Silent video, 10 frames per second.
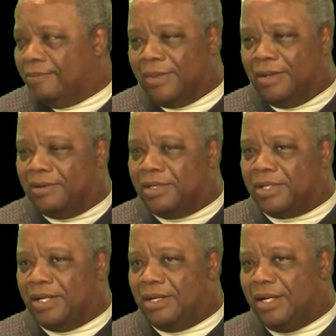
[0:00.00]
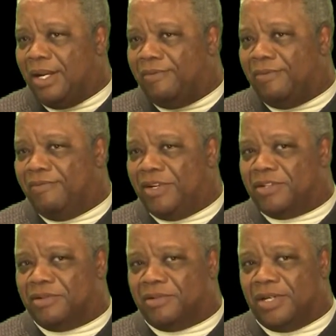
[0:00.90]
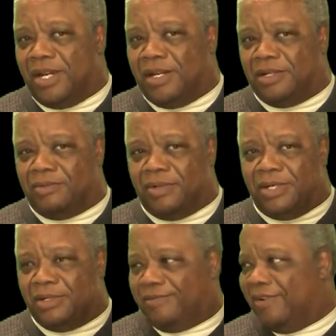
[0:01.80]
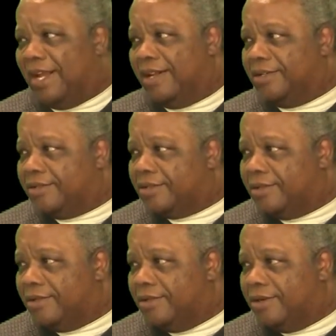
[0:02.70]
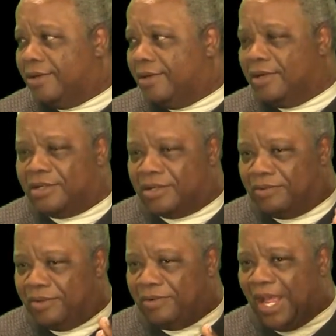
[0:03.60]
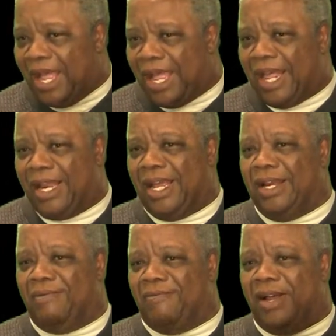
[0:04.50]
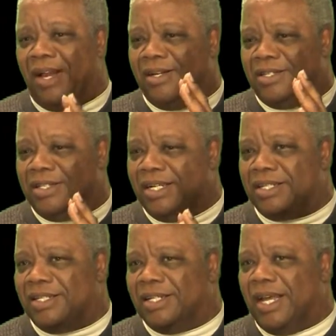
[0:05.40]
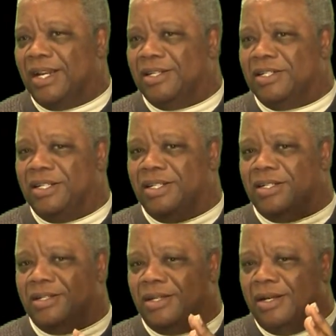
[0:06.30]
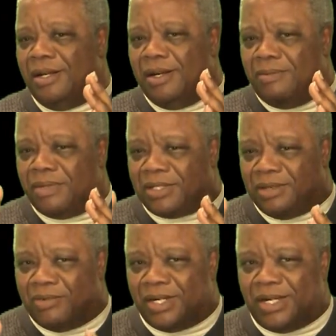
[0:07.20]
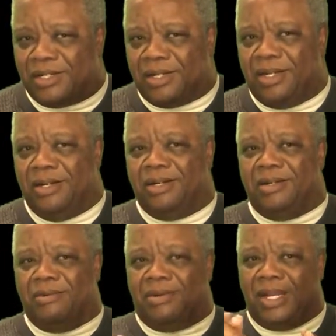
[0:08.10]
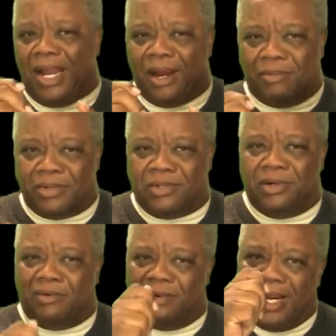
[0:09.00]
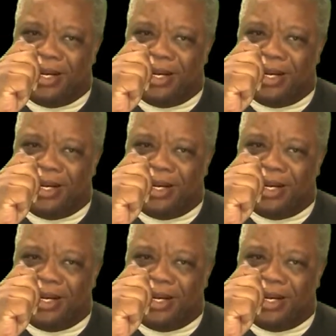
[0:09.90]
The only time they having vigils now is when there's violence. So we've highlighted violence. It gets a lot of attention. When someone gets killed, the cameras go right